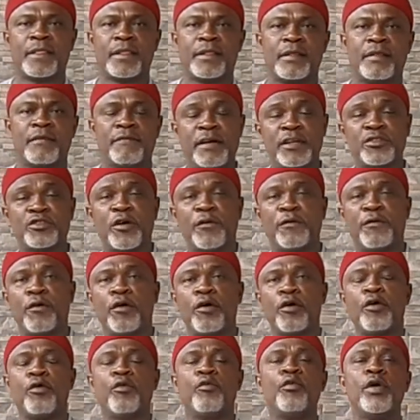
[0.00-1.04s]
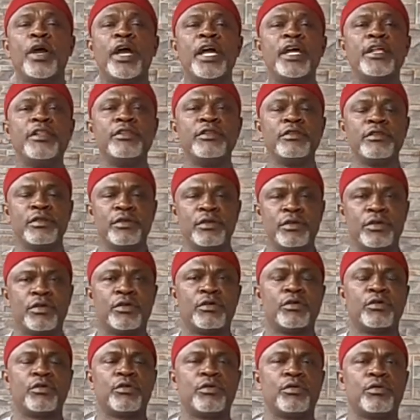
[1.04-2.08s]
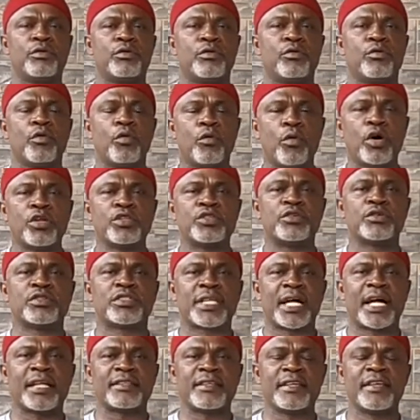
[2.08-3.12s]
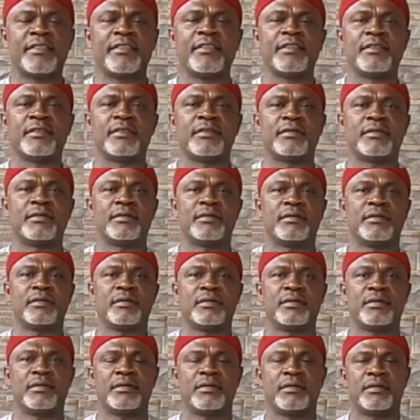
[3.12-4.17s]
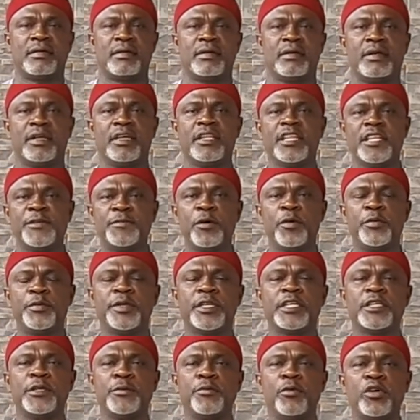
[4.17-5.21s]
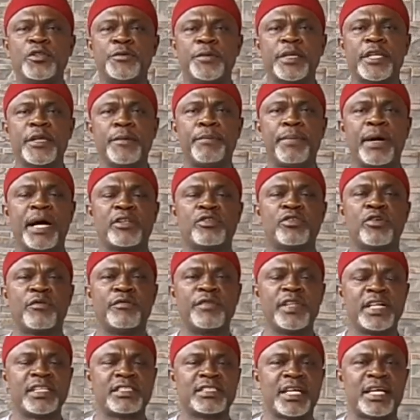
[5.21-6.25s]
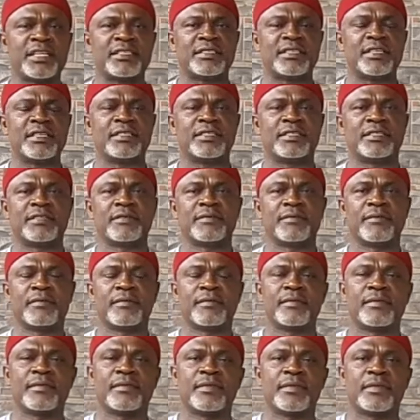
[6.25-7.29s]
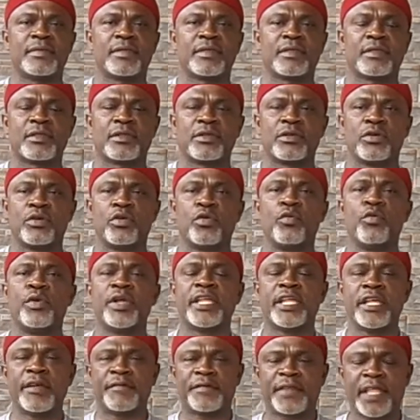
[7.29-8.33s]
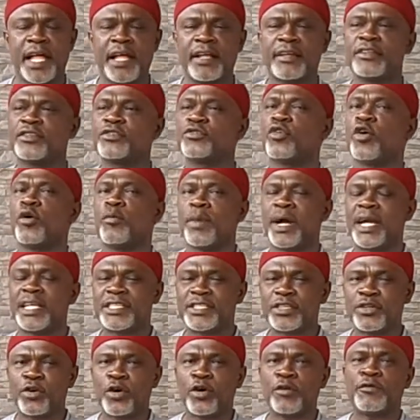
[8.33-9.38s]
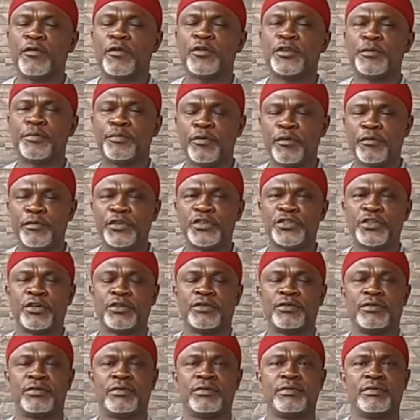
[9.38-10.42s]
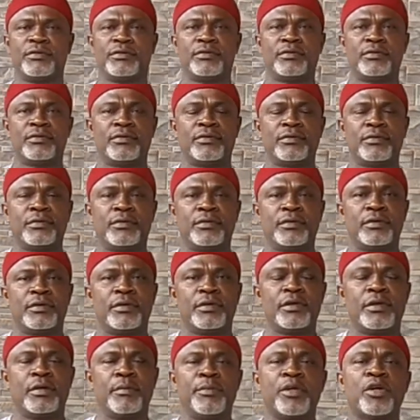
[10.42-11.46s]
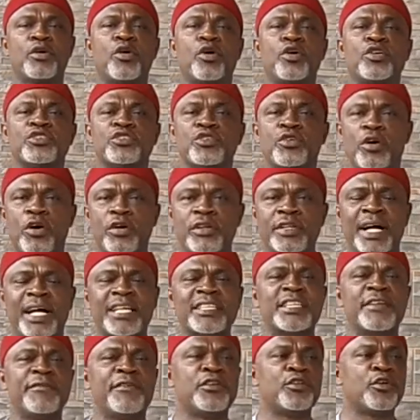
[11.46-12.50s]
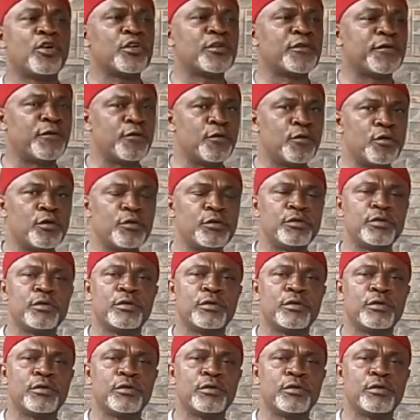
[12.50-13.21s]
First of all, when we want to start eating in Igbo speaking part of Delta State, we give thanks to Almighty God for the provision, because God has given us food